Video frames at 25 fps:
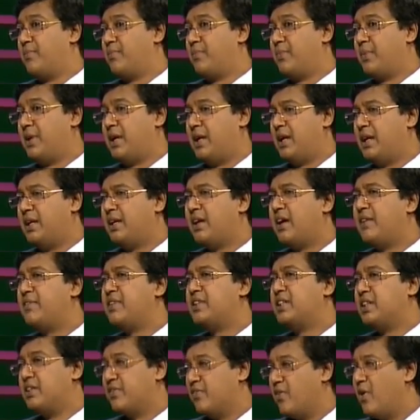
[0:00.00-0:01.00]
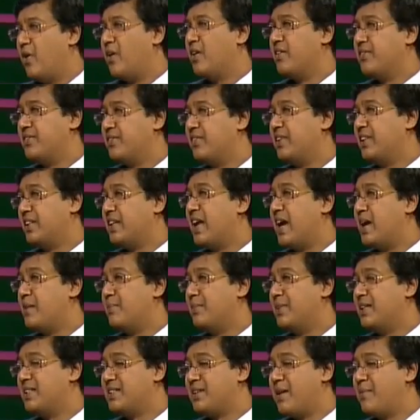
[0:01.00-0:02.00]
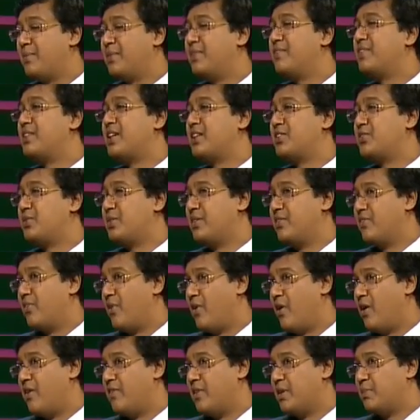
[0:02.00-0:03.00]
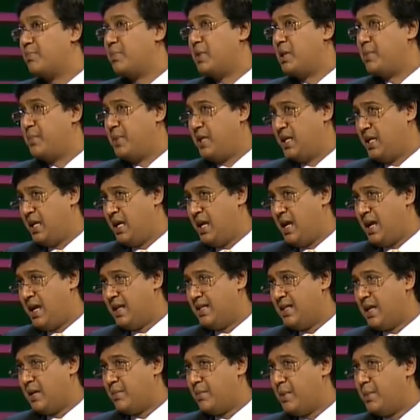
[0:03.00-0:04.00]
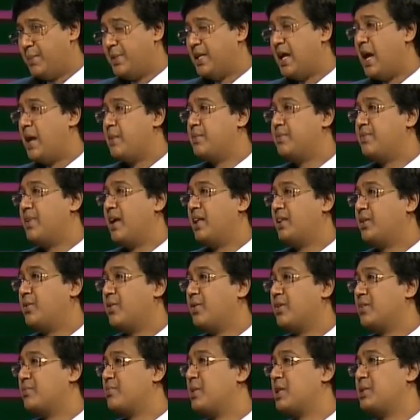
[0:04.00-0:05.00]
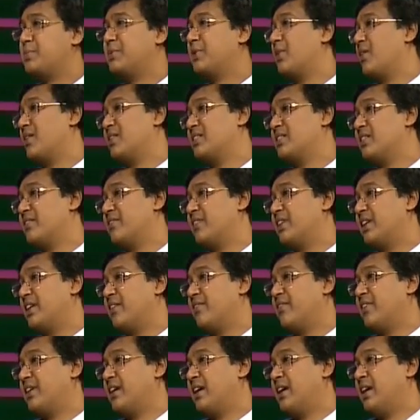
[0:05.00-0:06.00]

an area which evolves with time. This is something which has to evolve. There may be times where the courts must be conservative.